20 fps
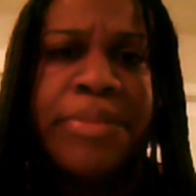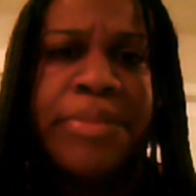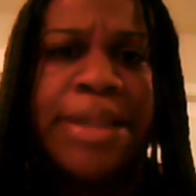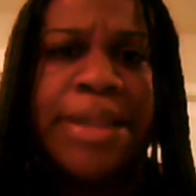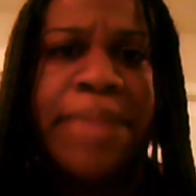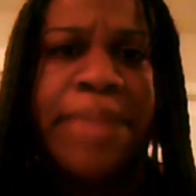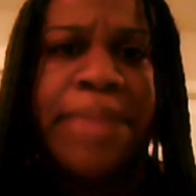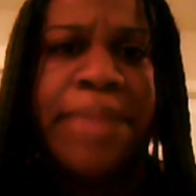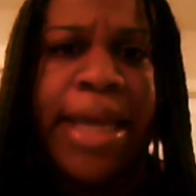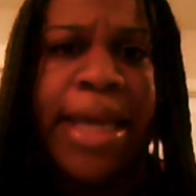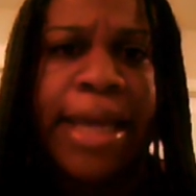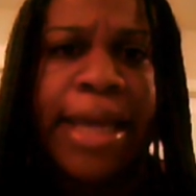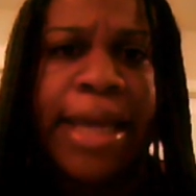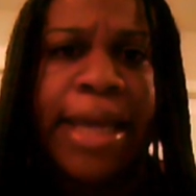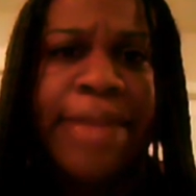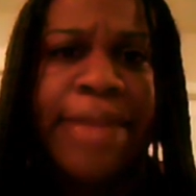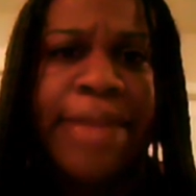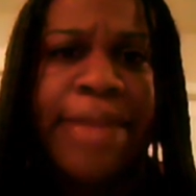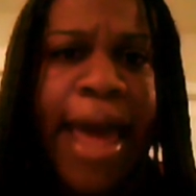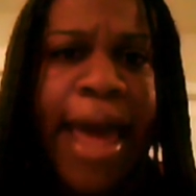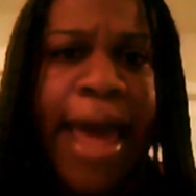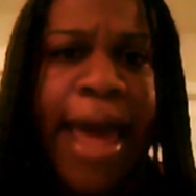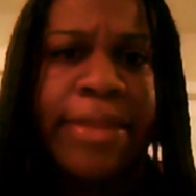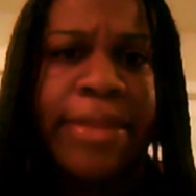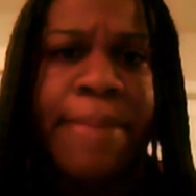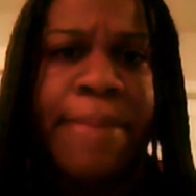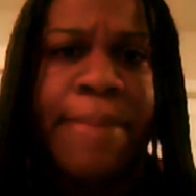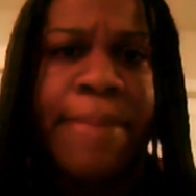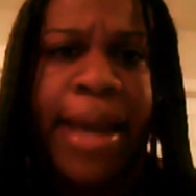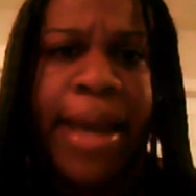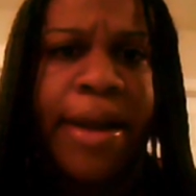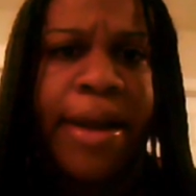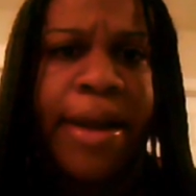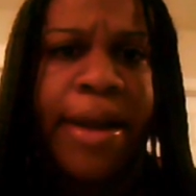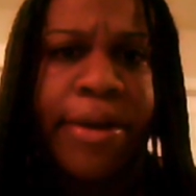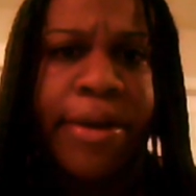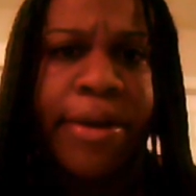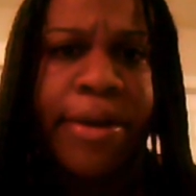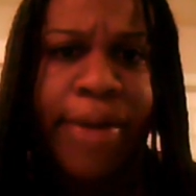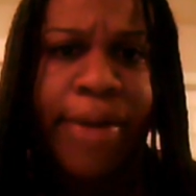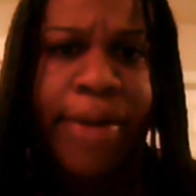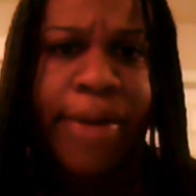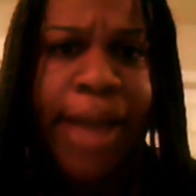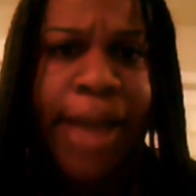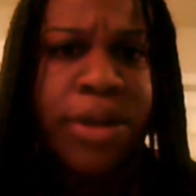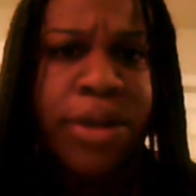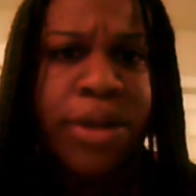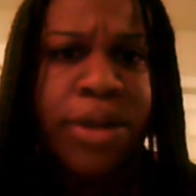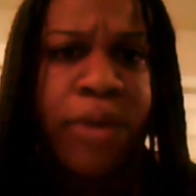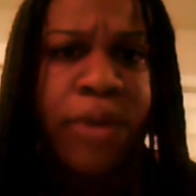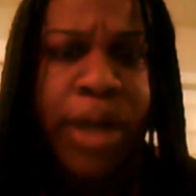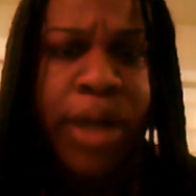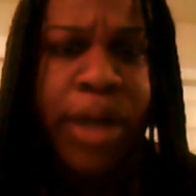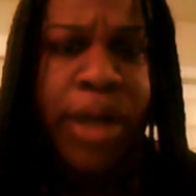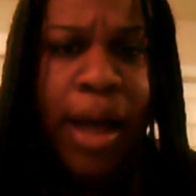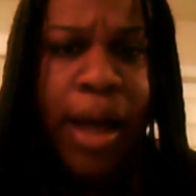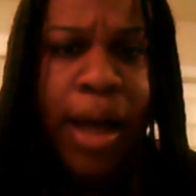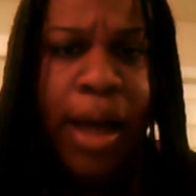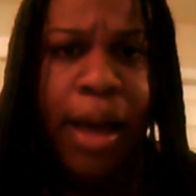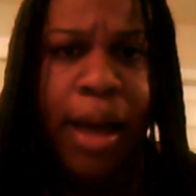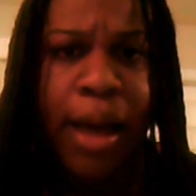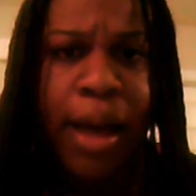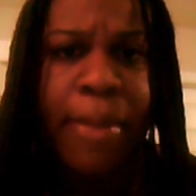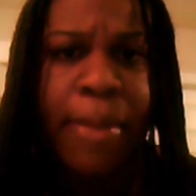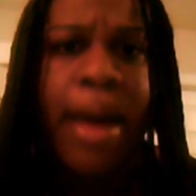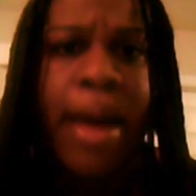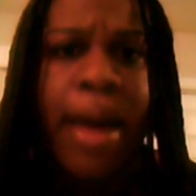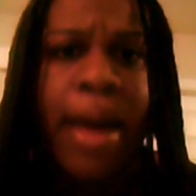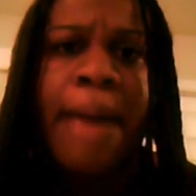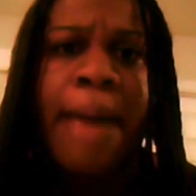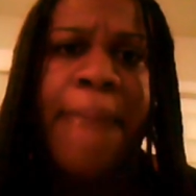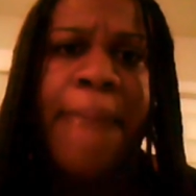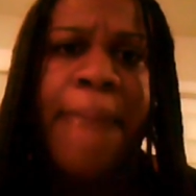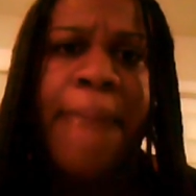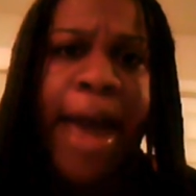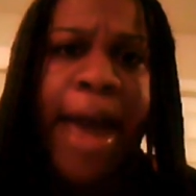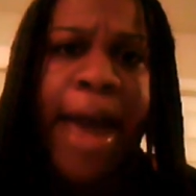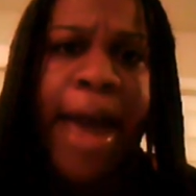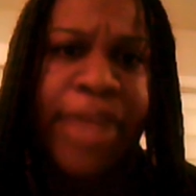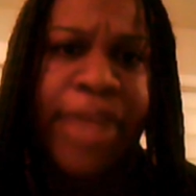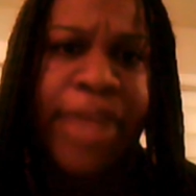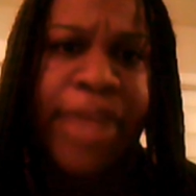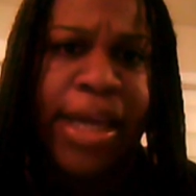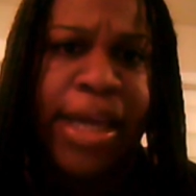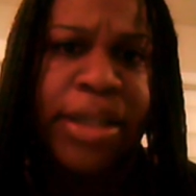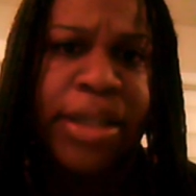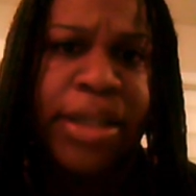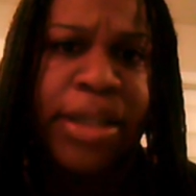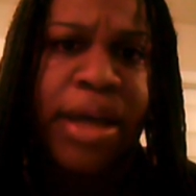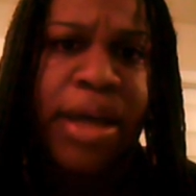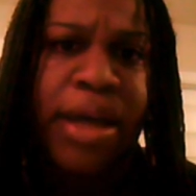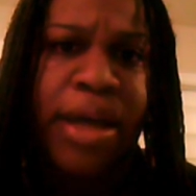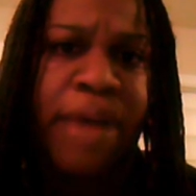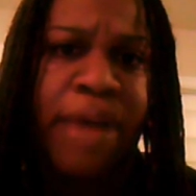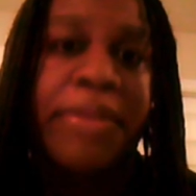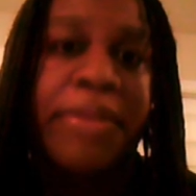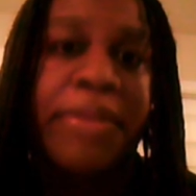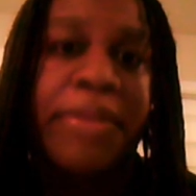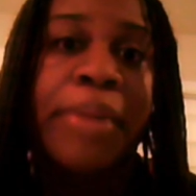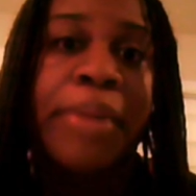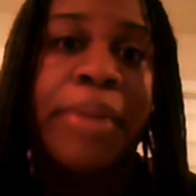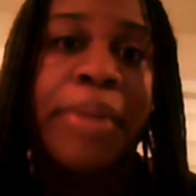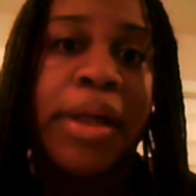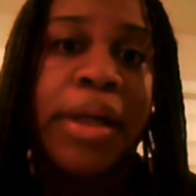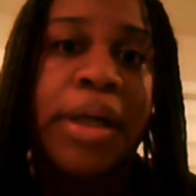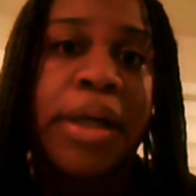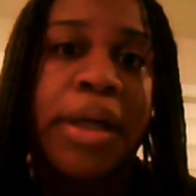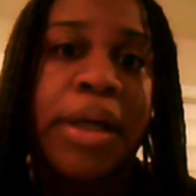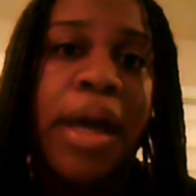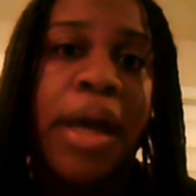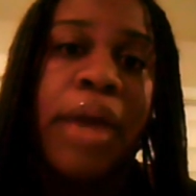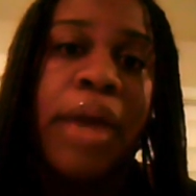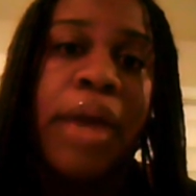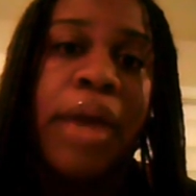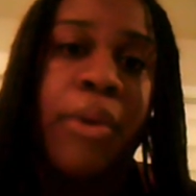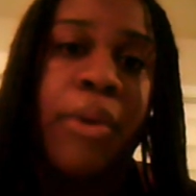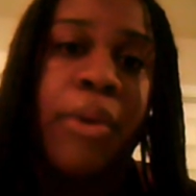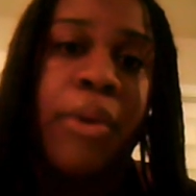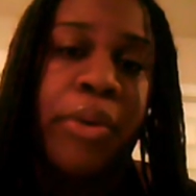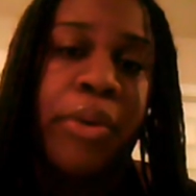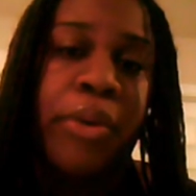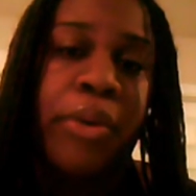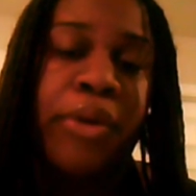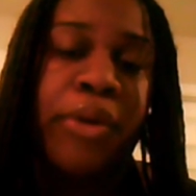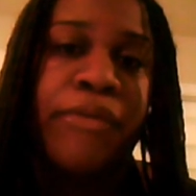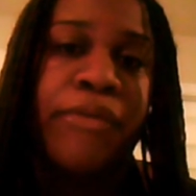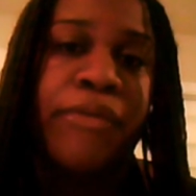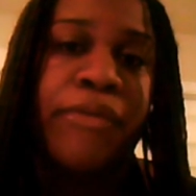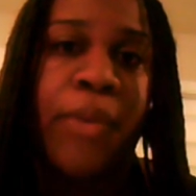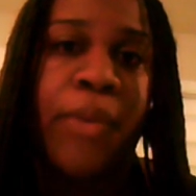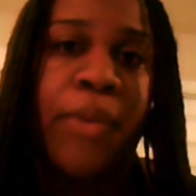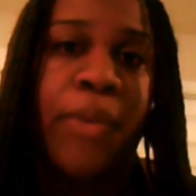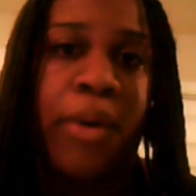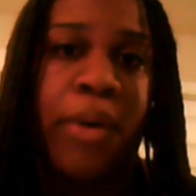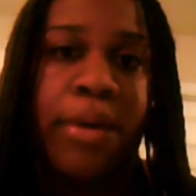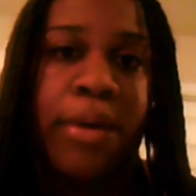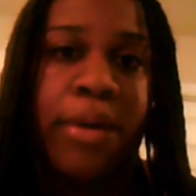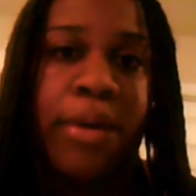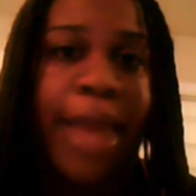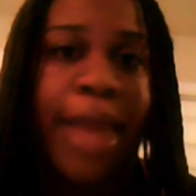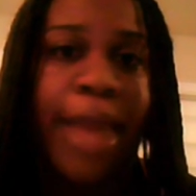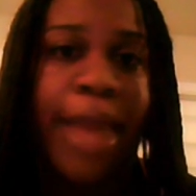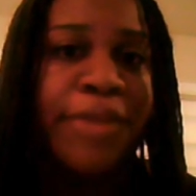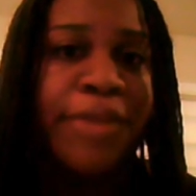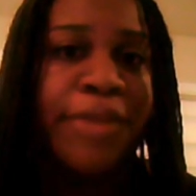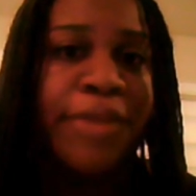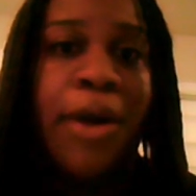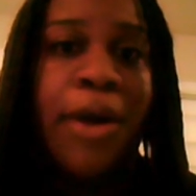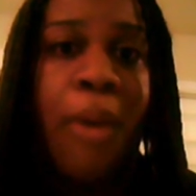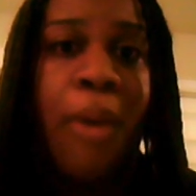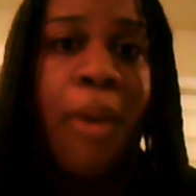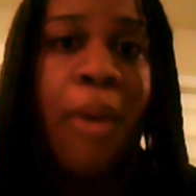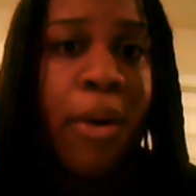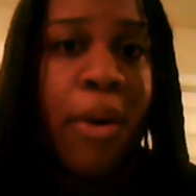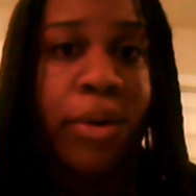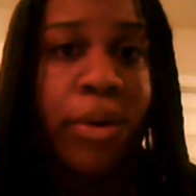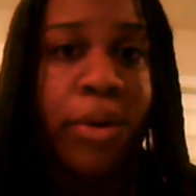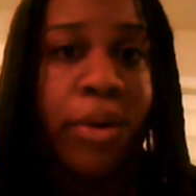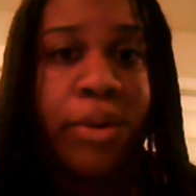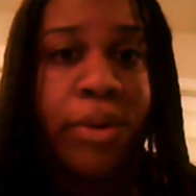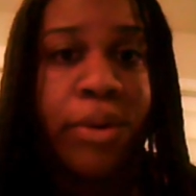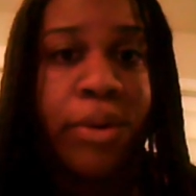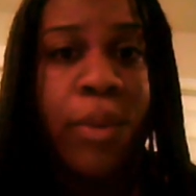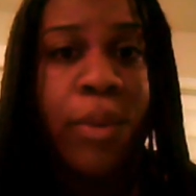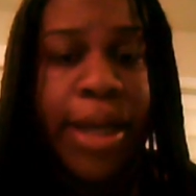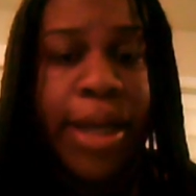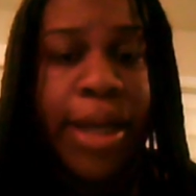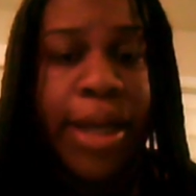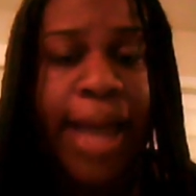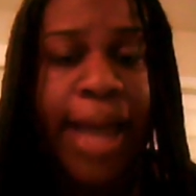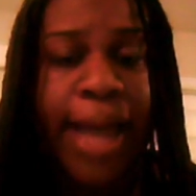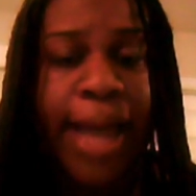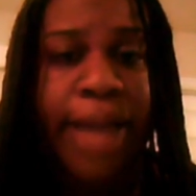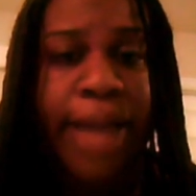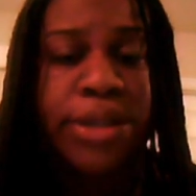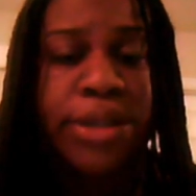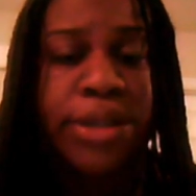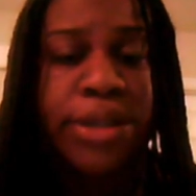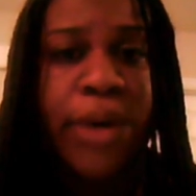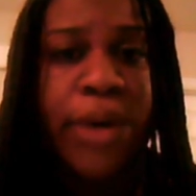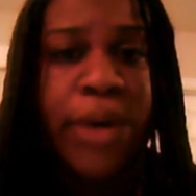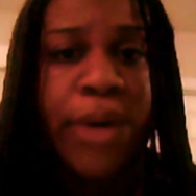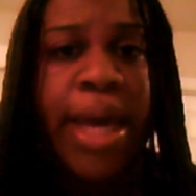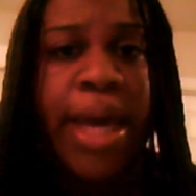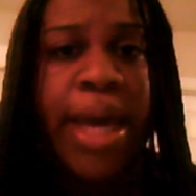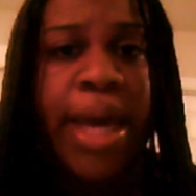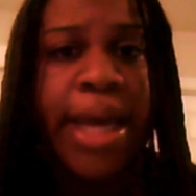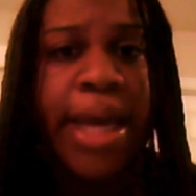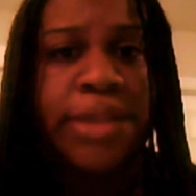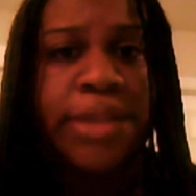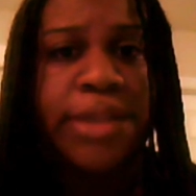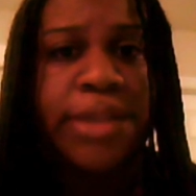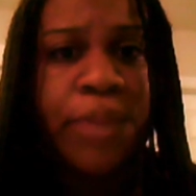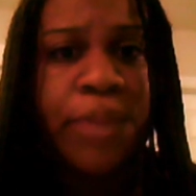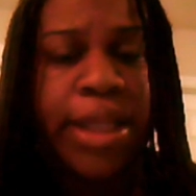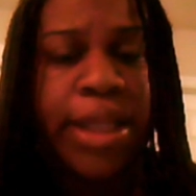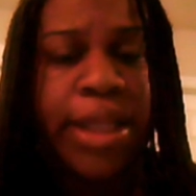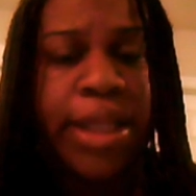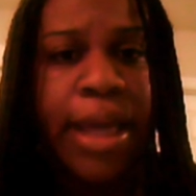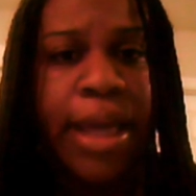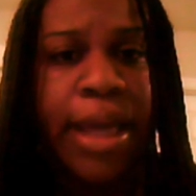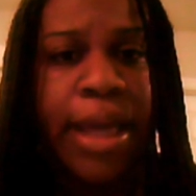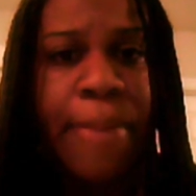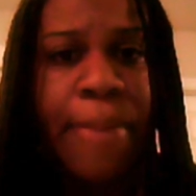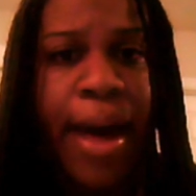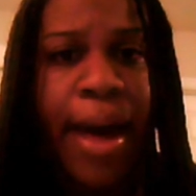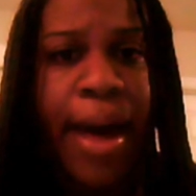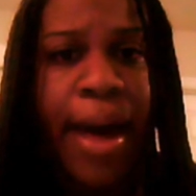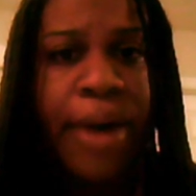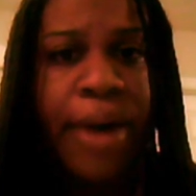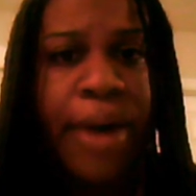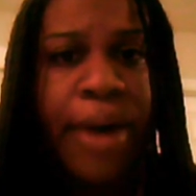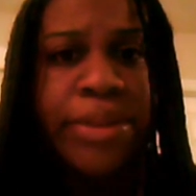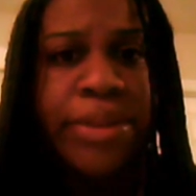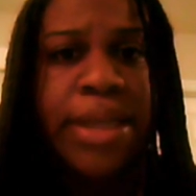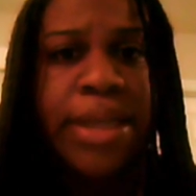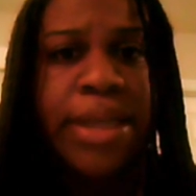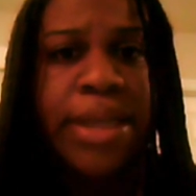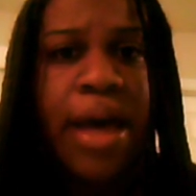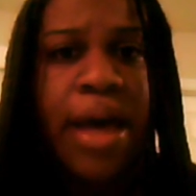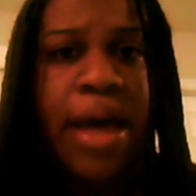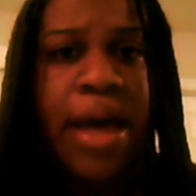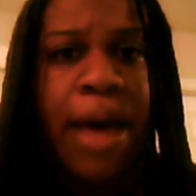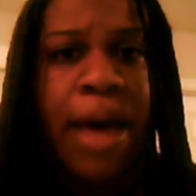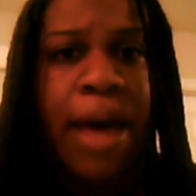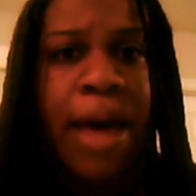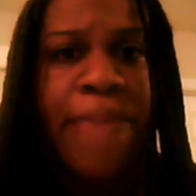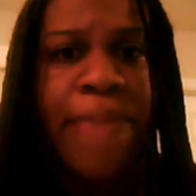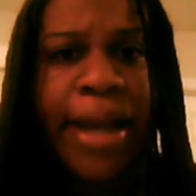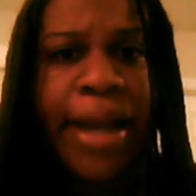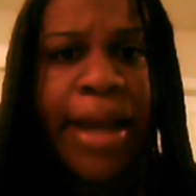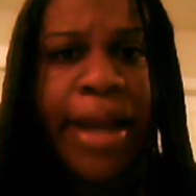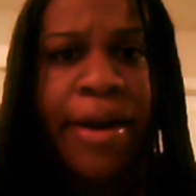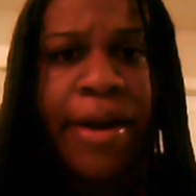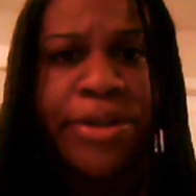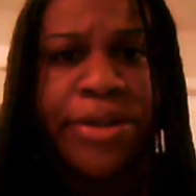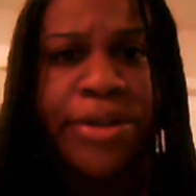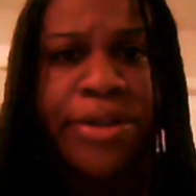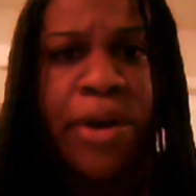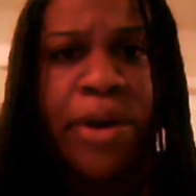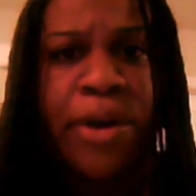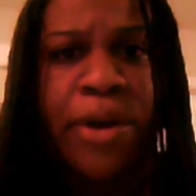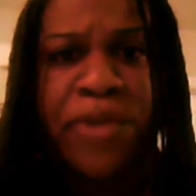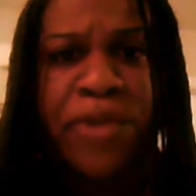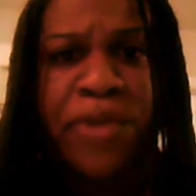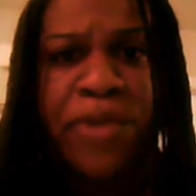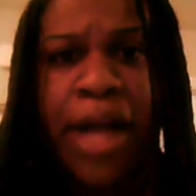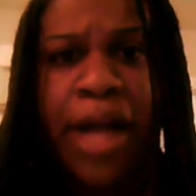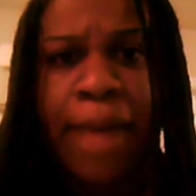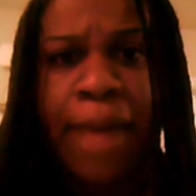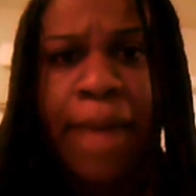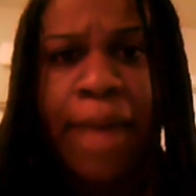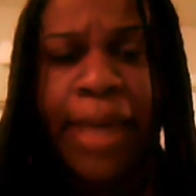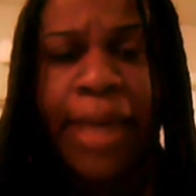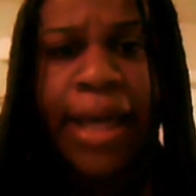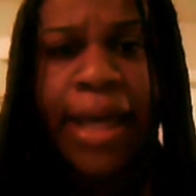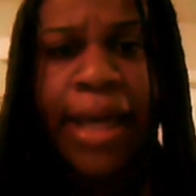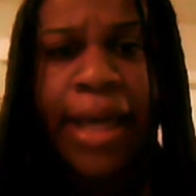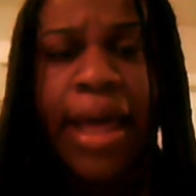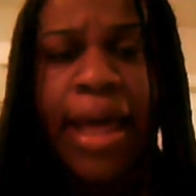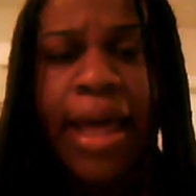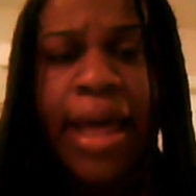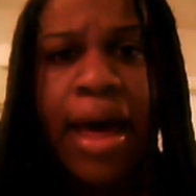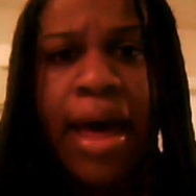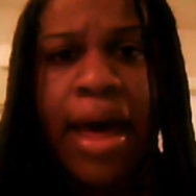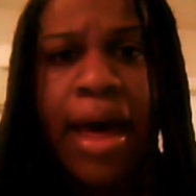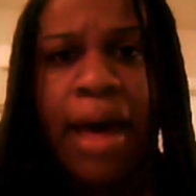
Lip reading: something that the main character has to overcome by the end of the book in order for life to go on or whatnot. So it's really about that character overcoming